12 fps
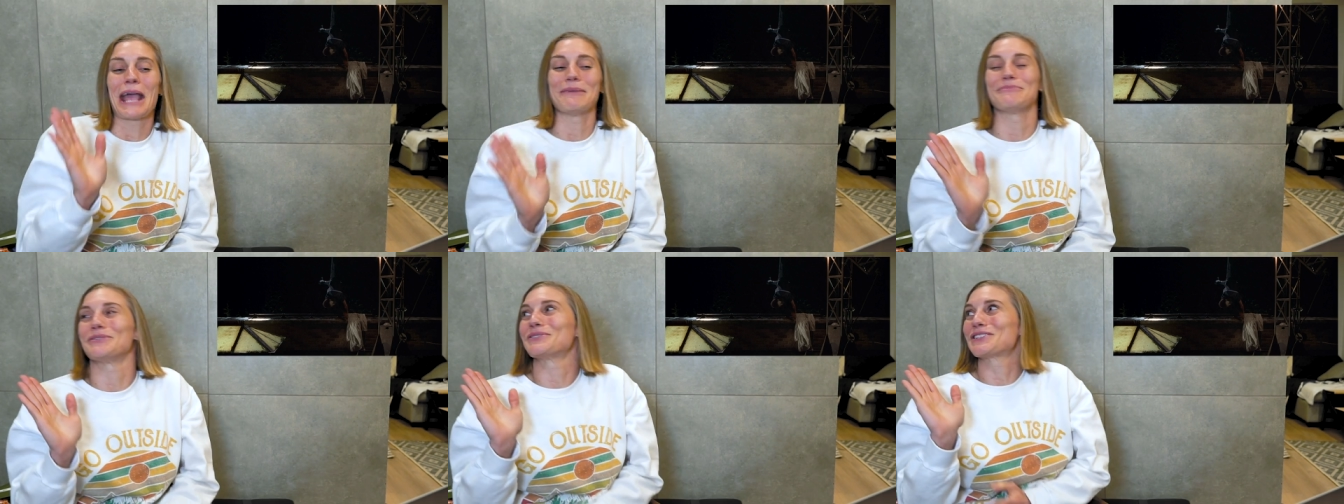
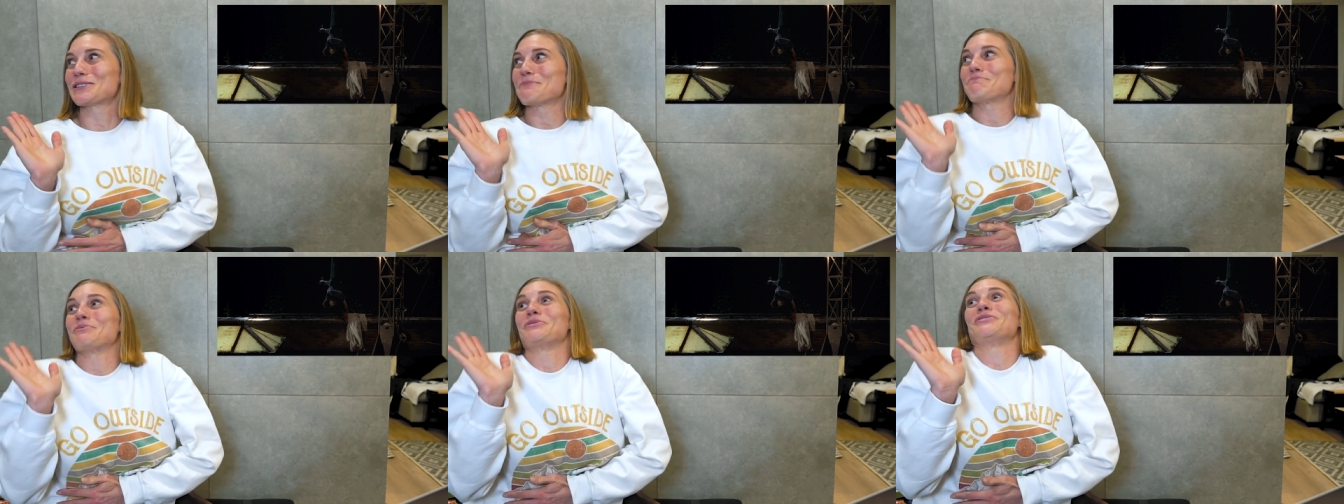able to
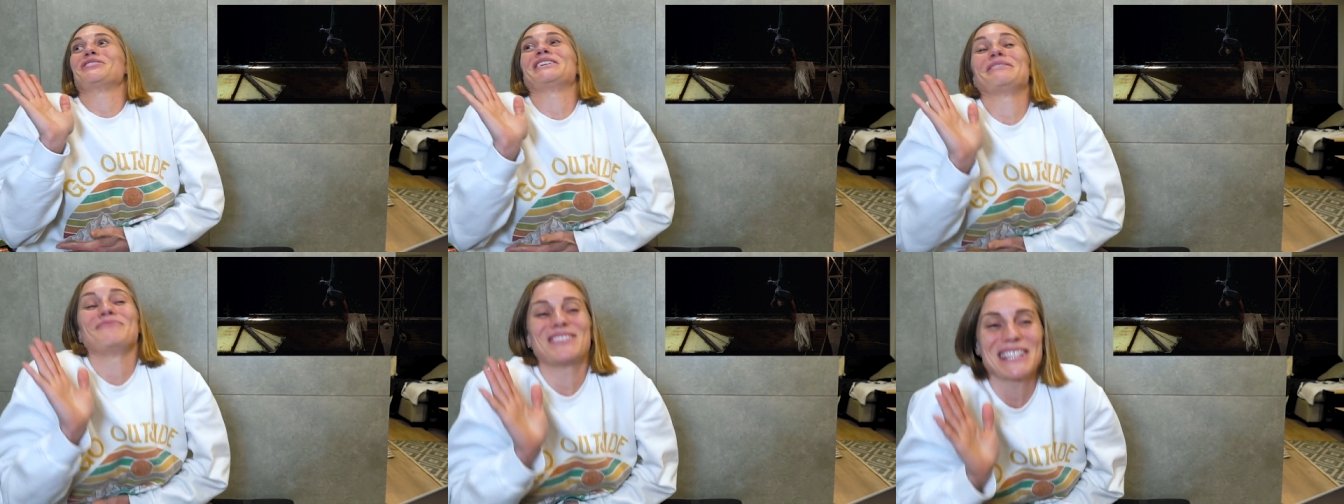pull
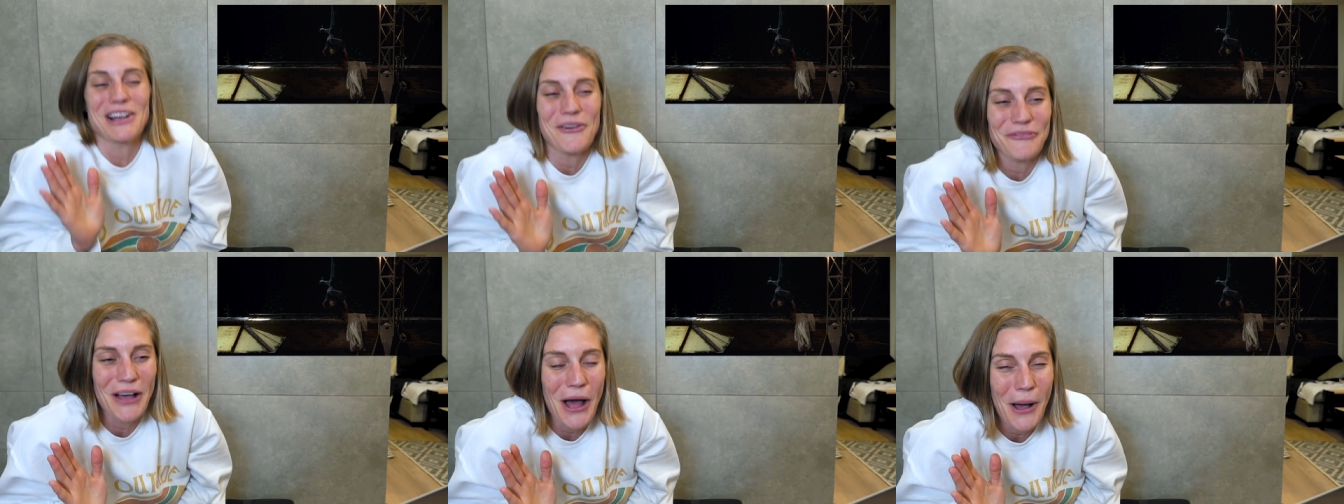
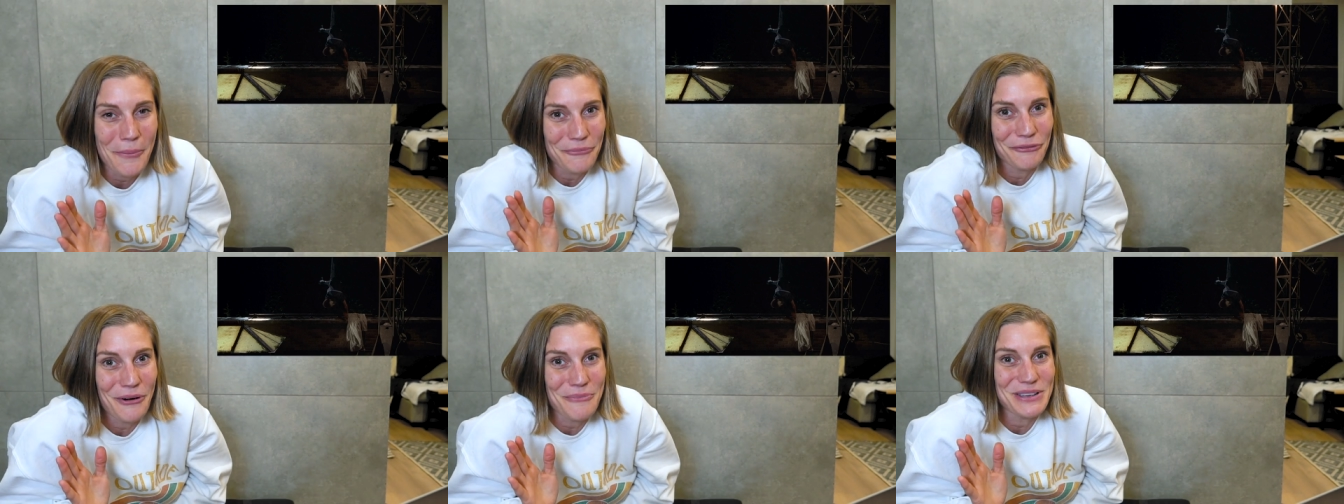himself
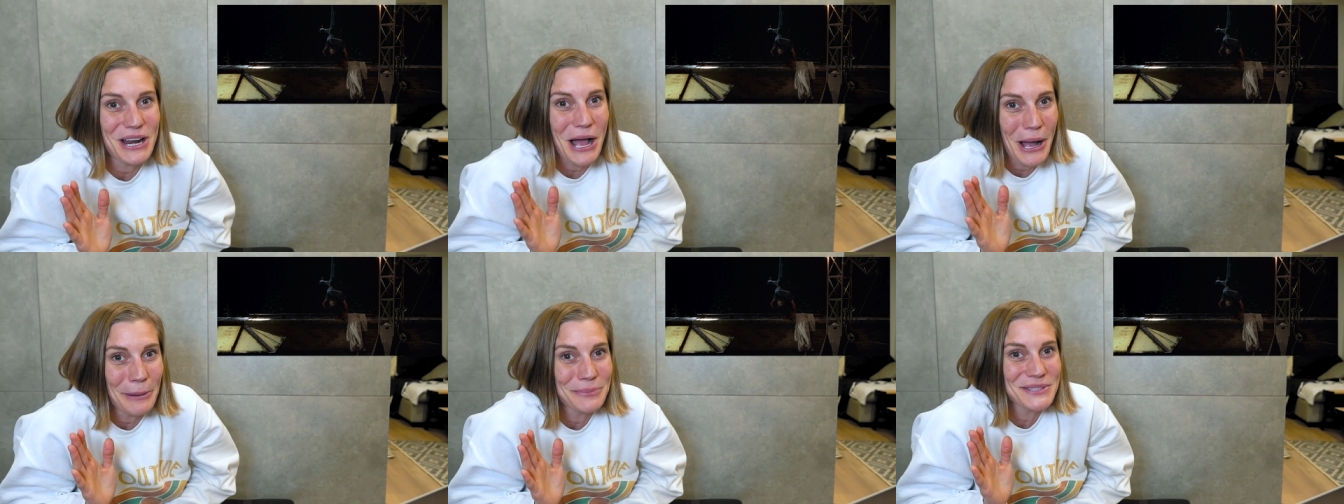up from an
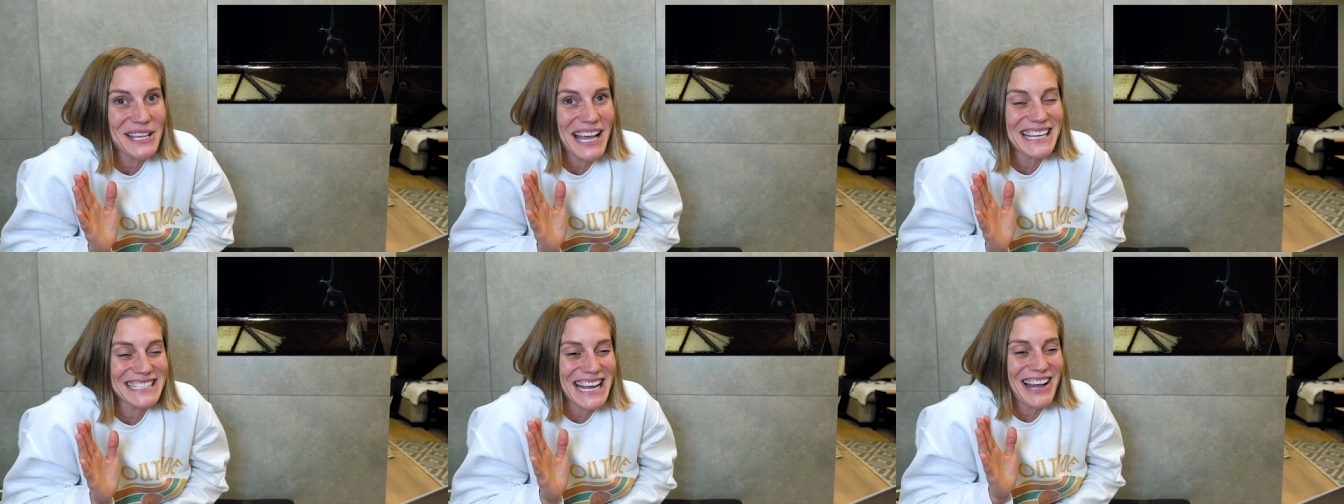
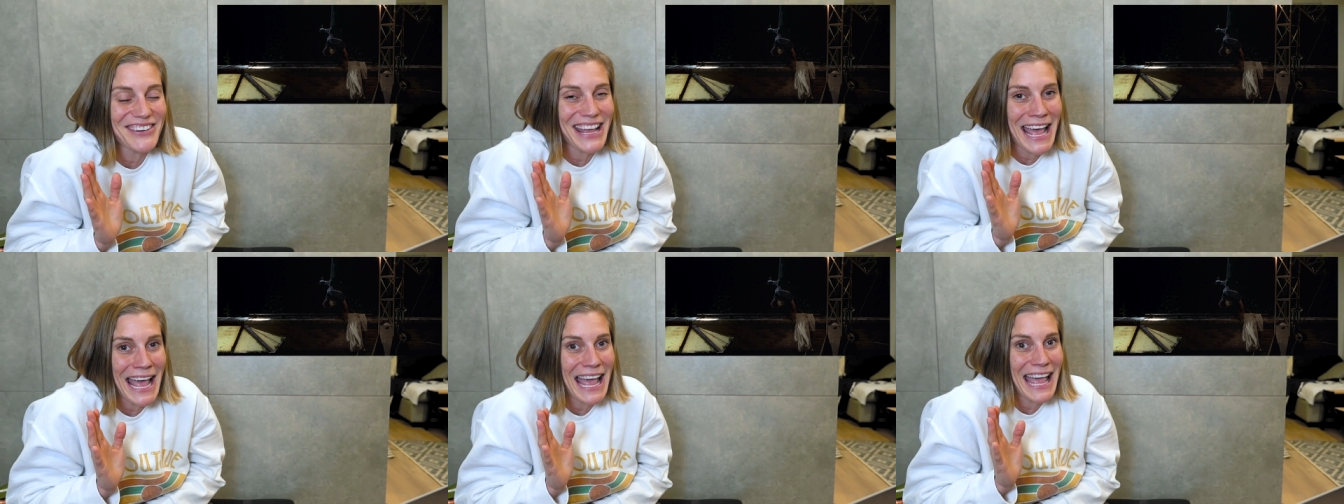upside-down
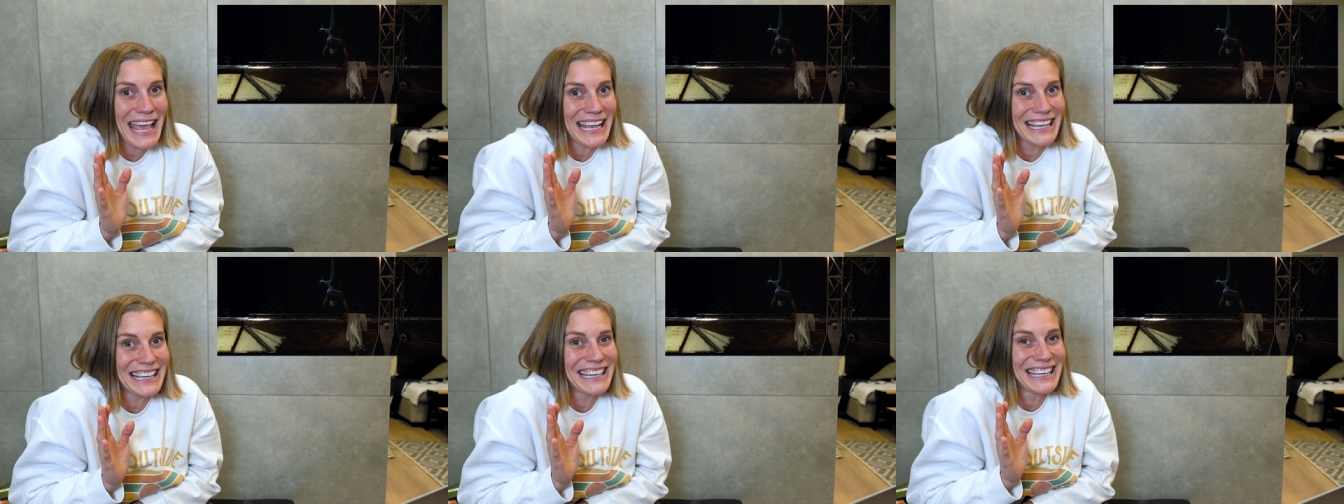
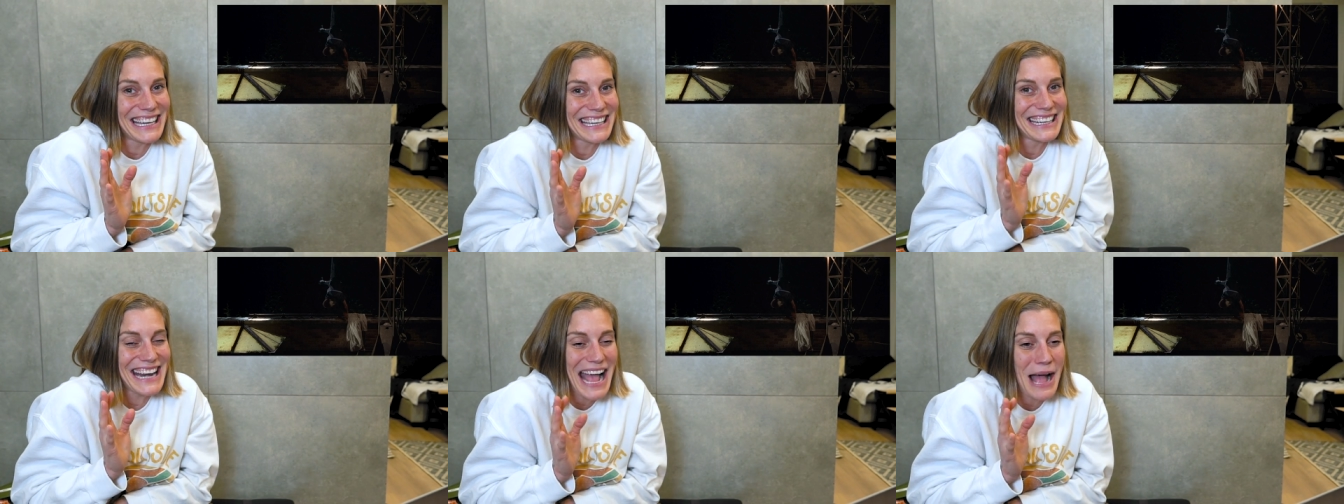hang
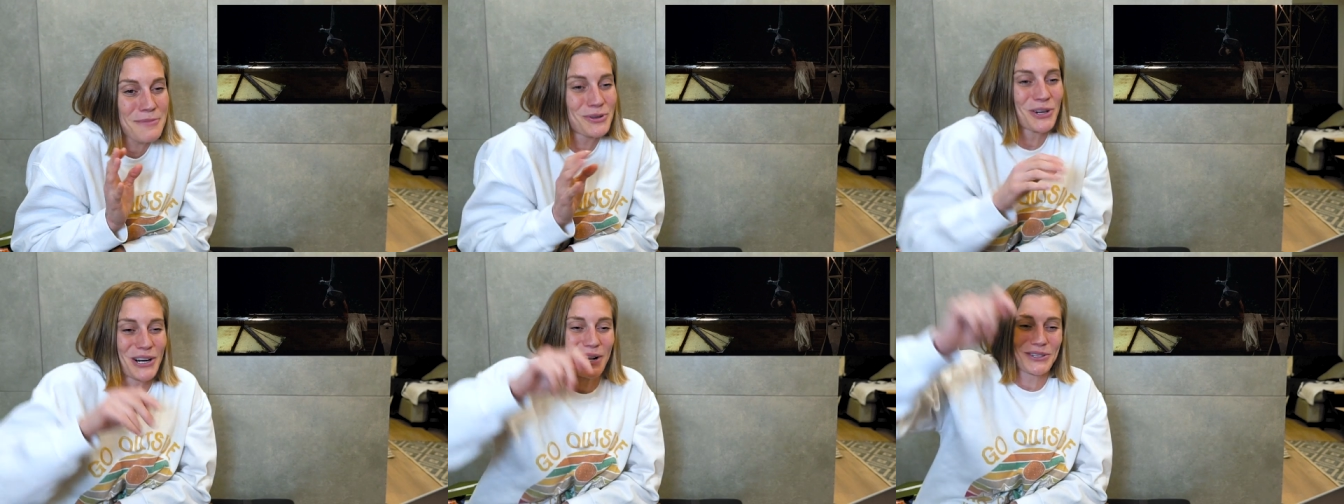in an ab
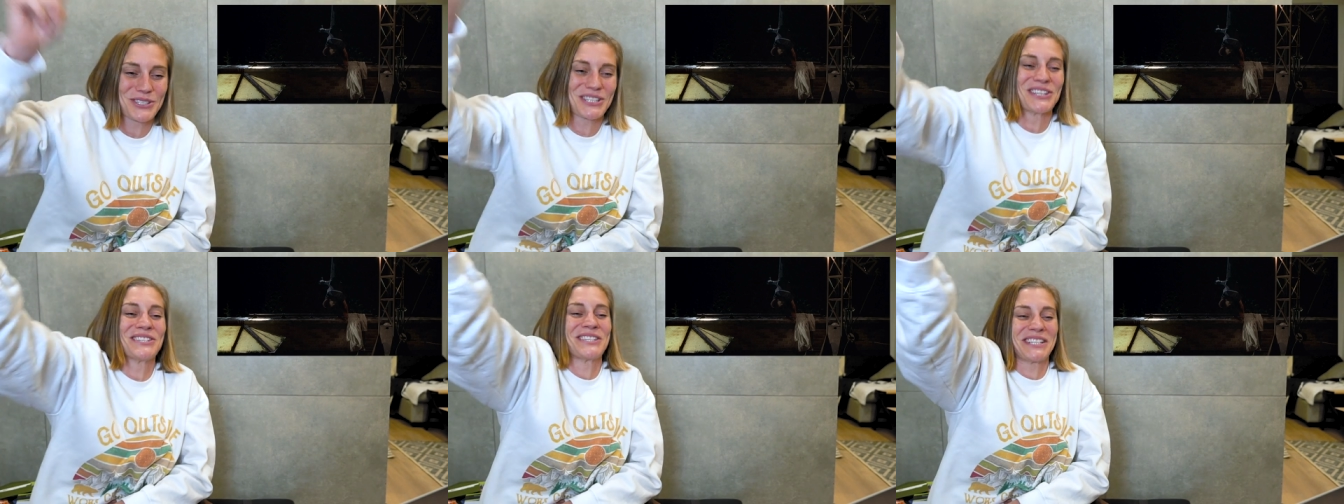crunch
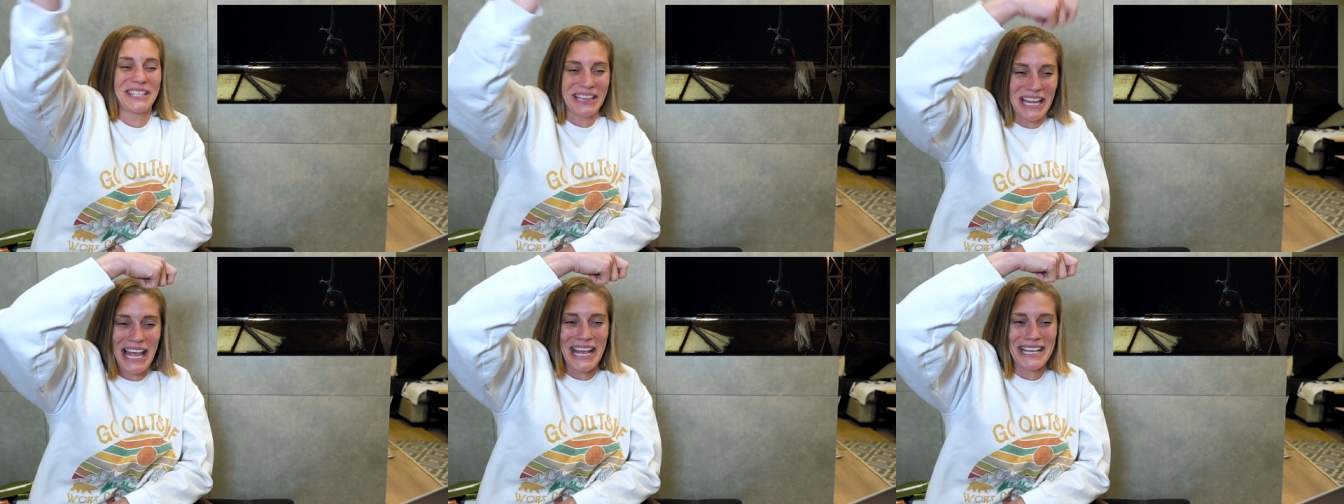to
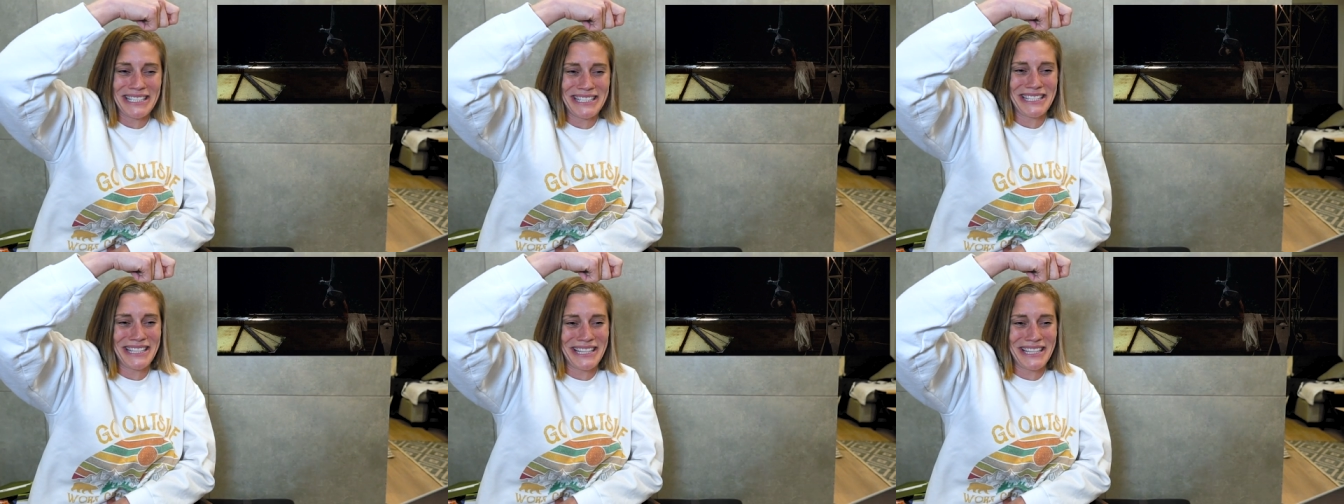slice